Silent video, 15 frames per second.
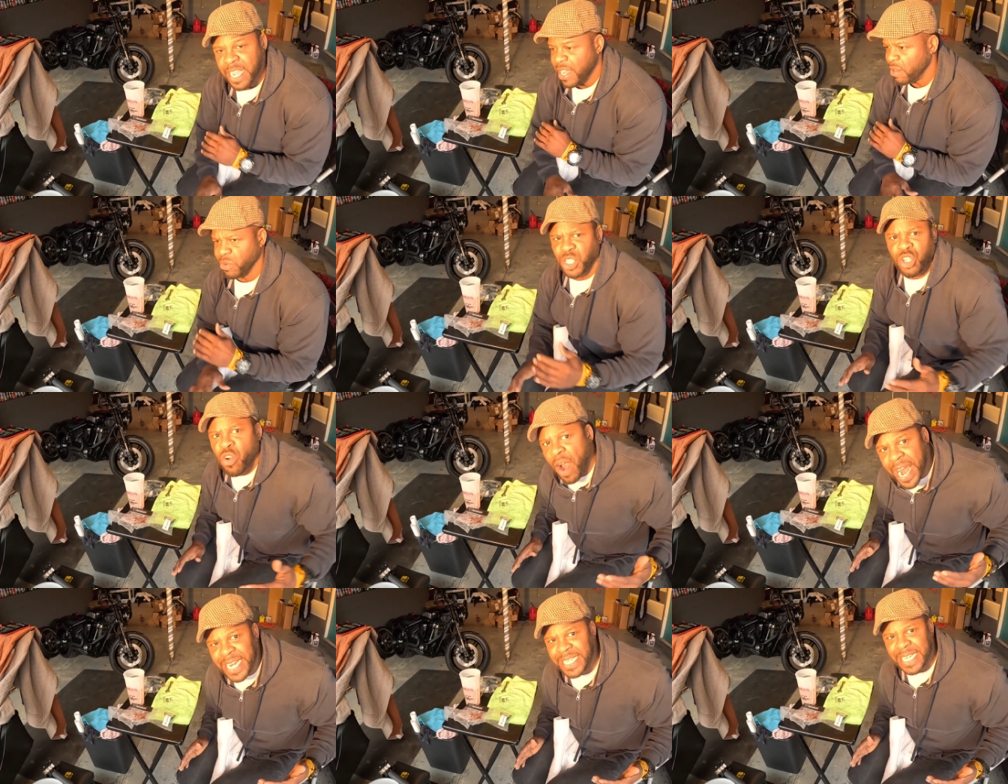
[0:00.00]
It was
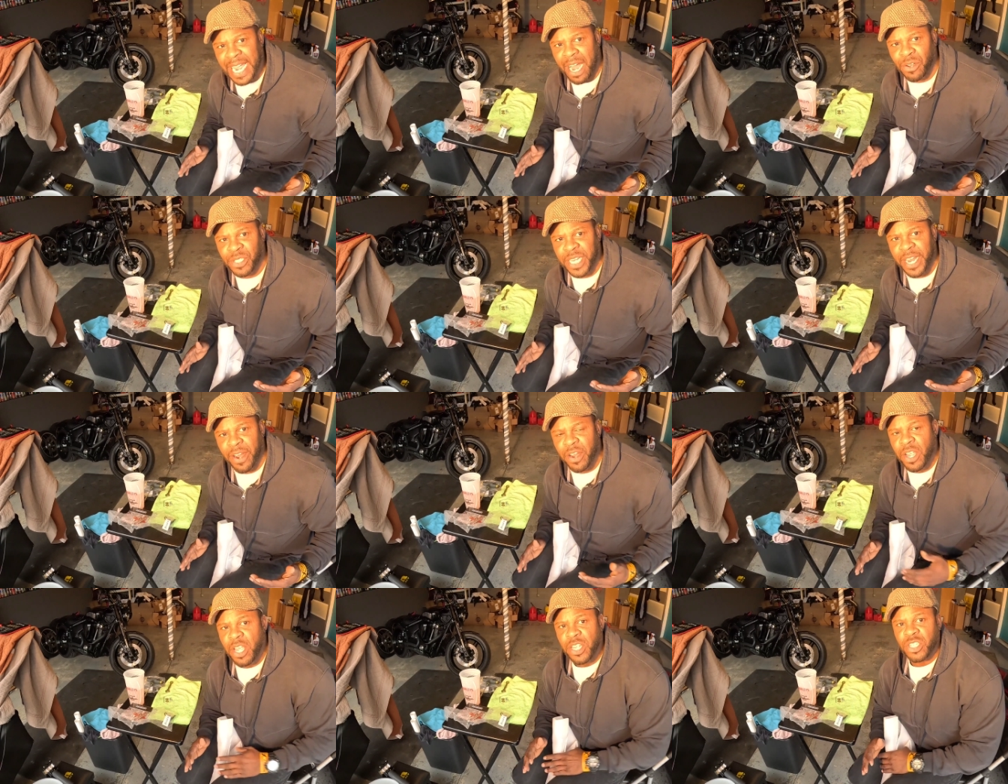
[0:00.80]
crazy out
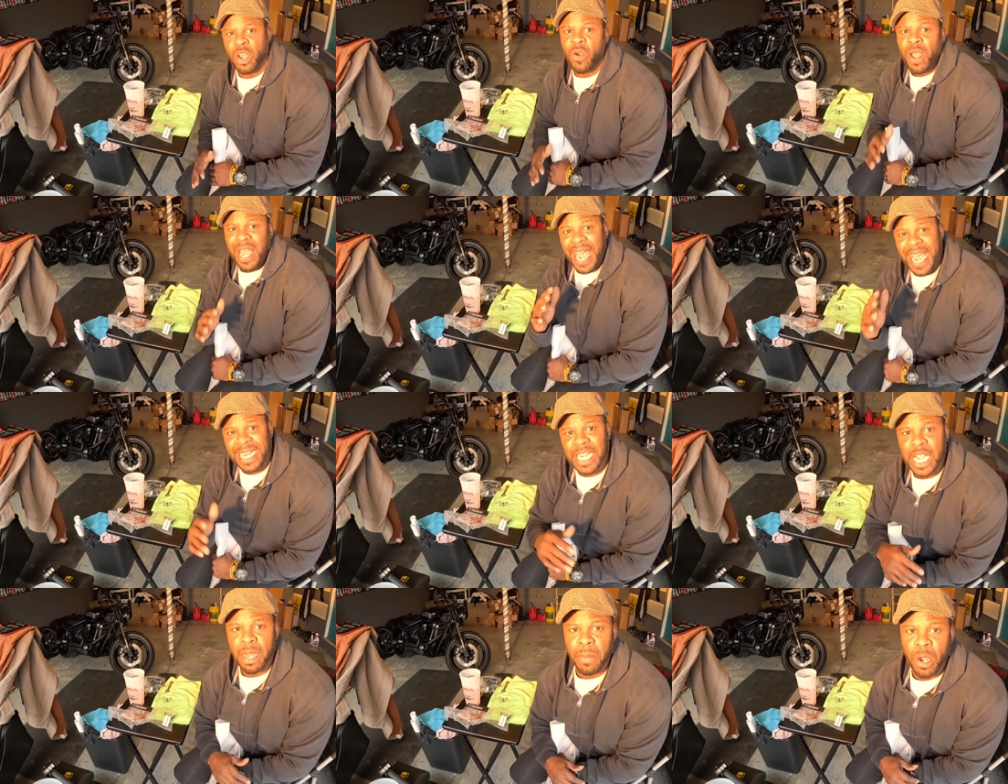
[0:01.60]
there. So had
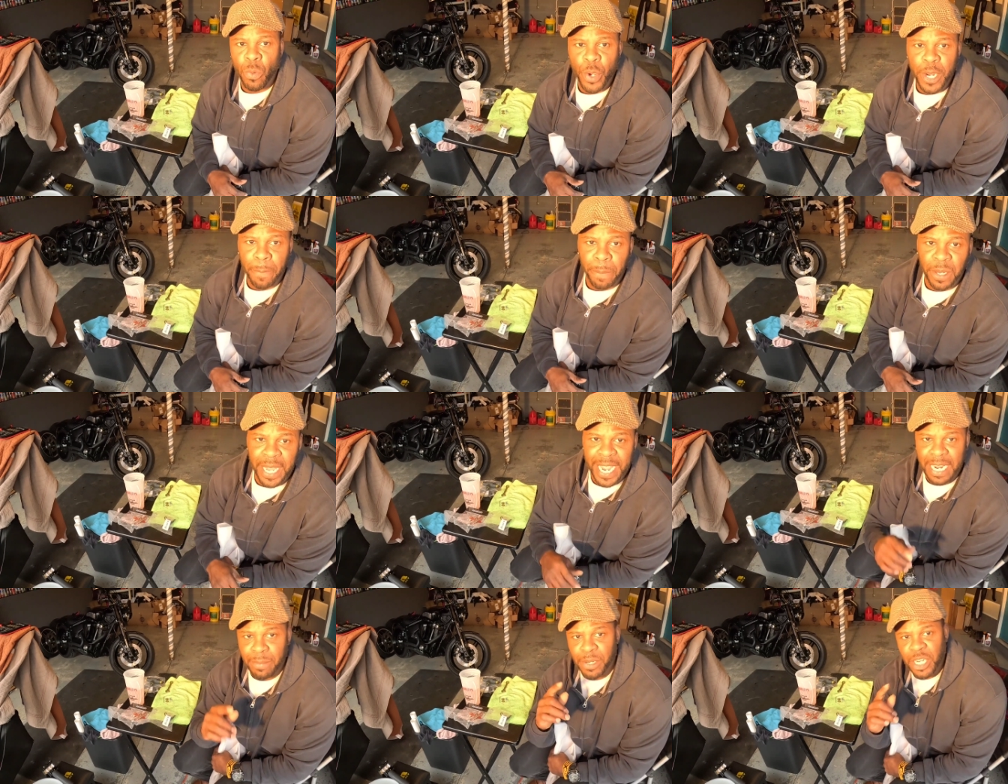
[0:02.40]
to come up with a
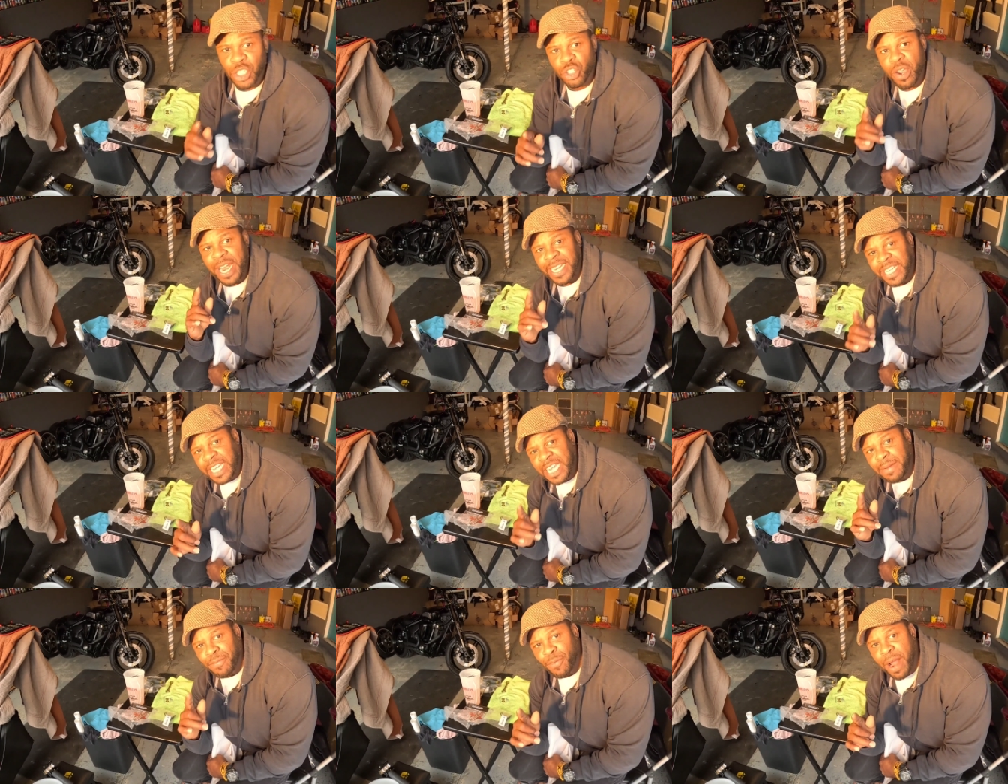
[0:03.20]
plan. I'm gonna try to
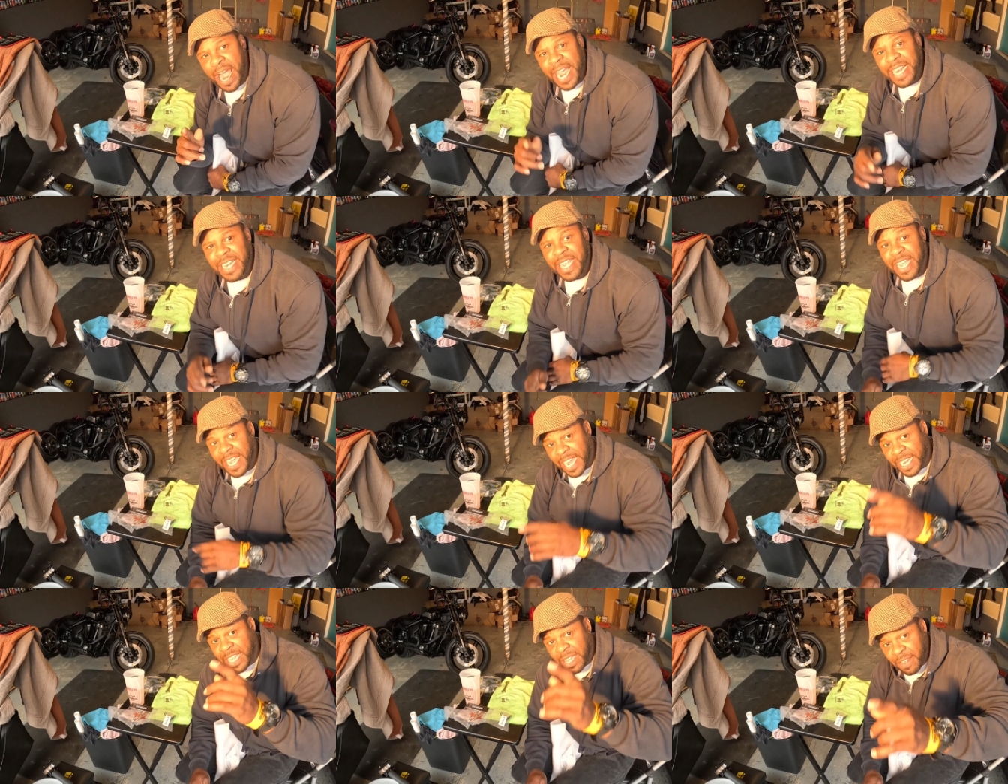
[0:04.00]
keep riding
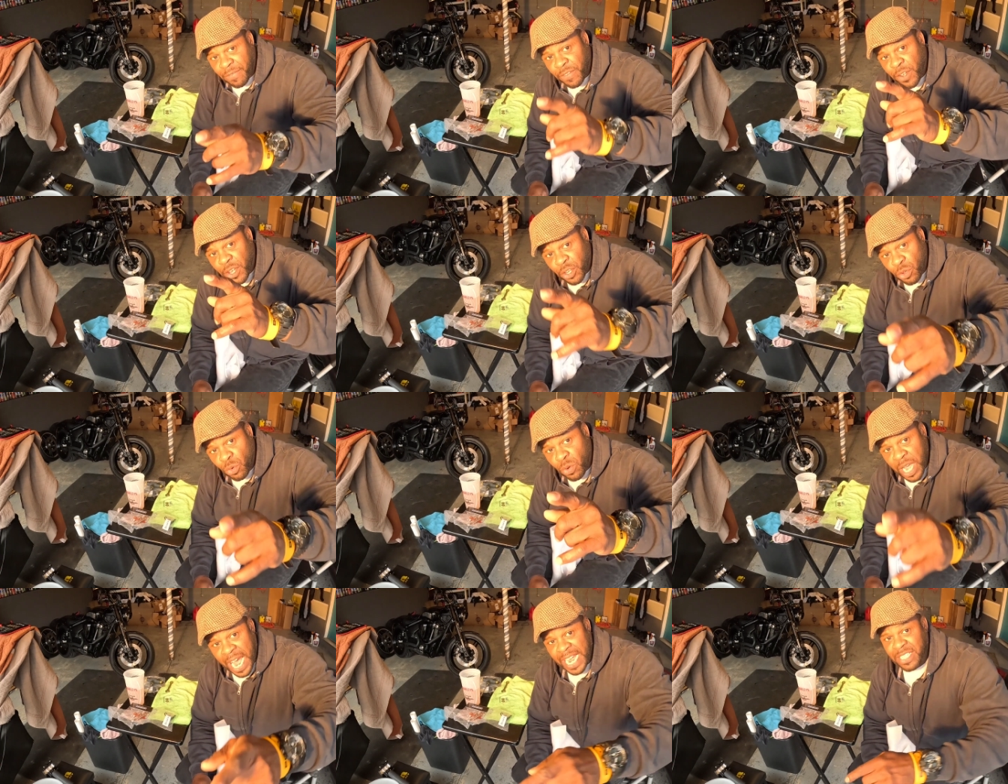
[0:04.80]
and give
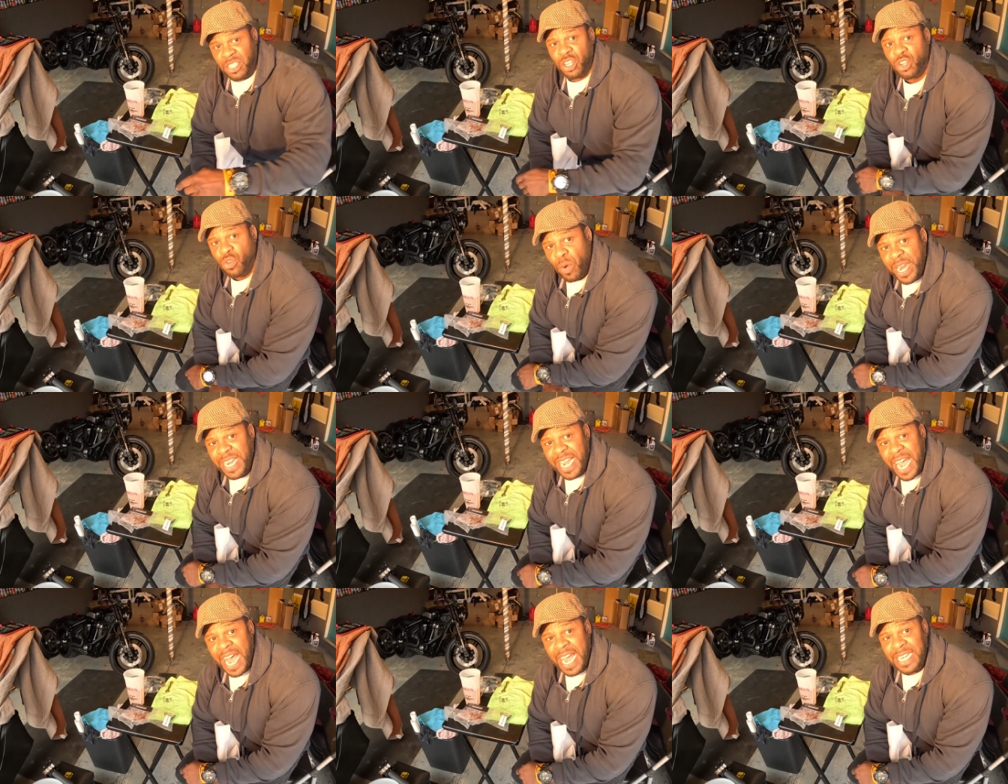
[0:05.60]
you guys the
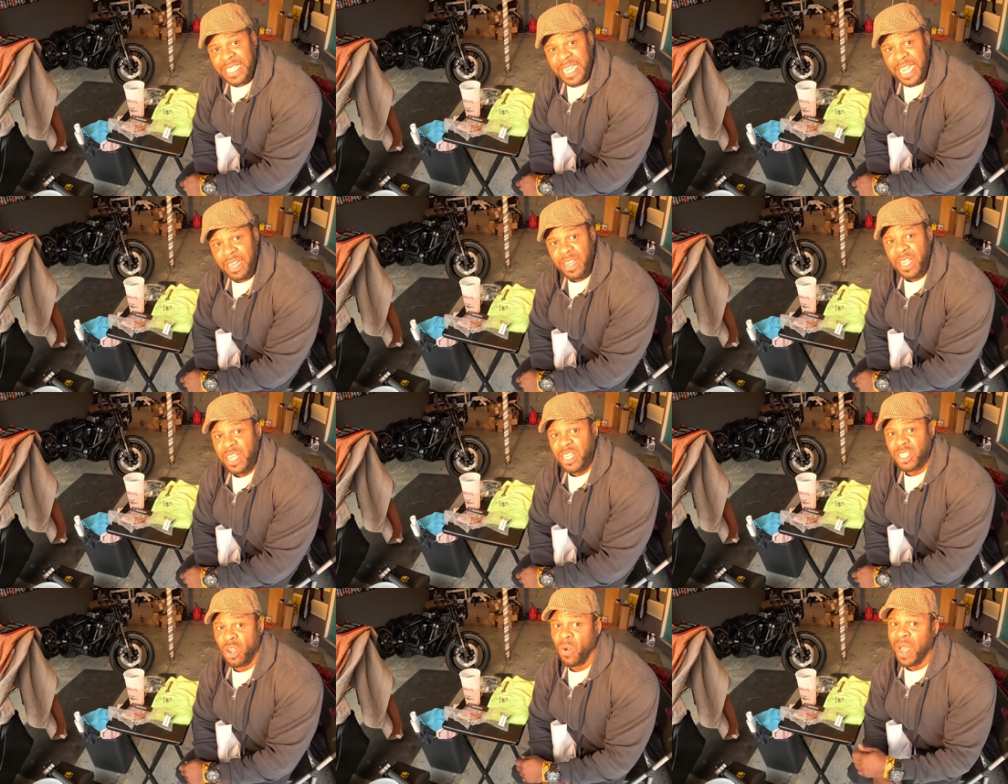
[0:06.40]
great content.
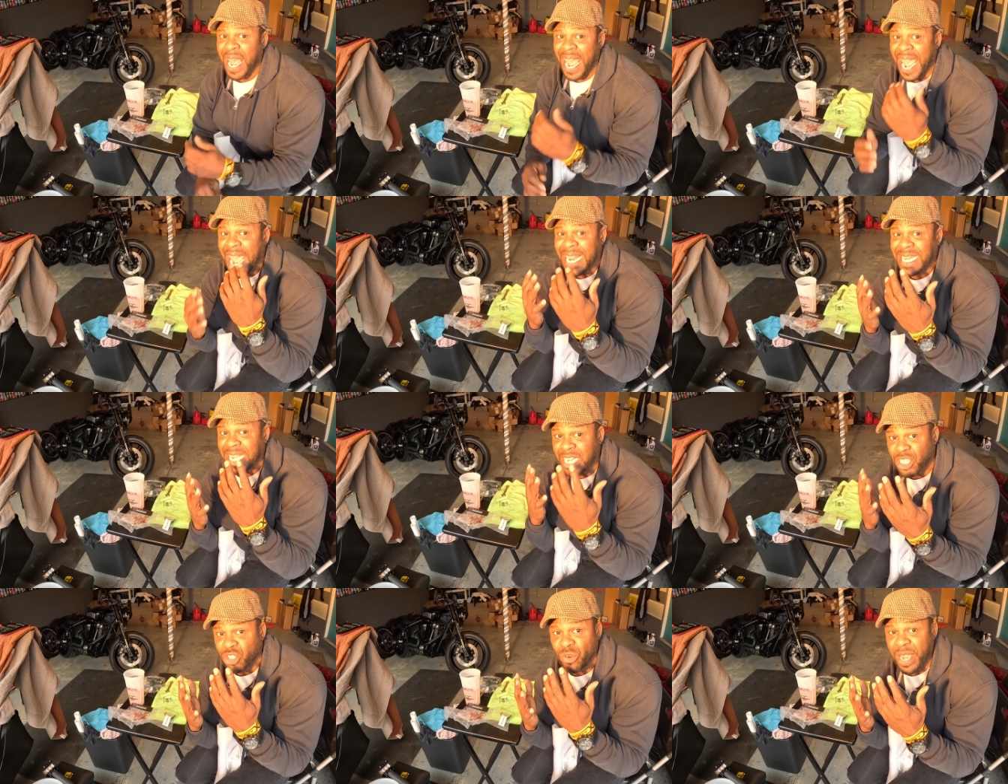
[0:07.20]
So I had
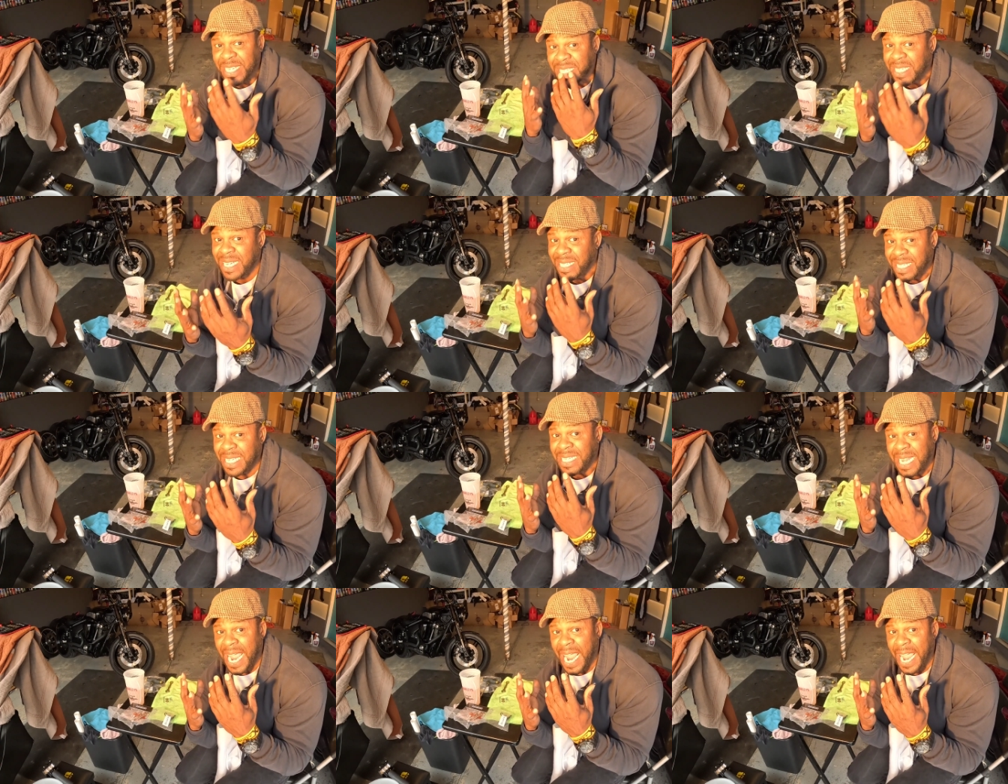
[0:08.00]
to address
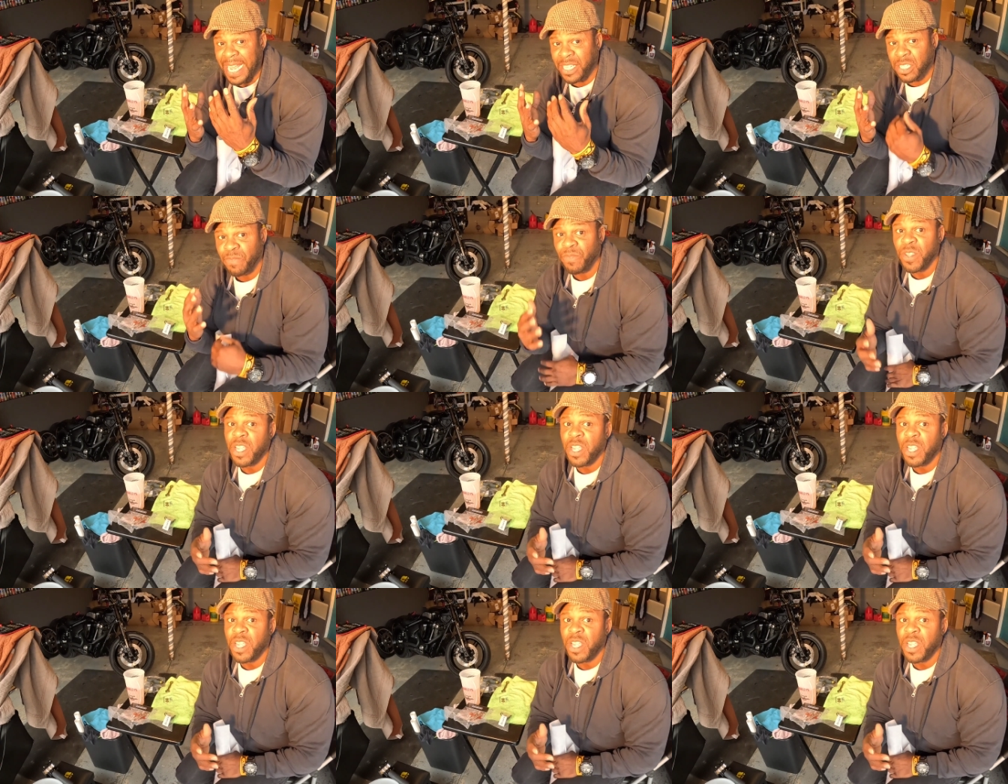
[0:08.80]
these hands.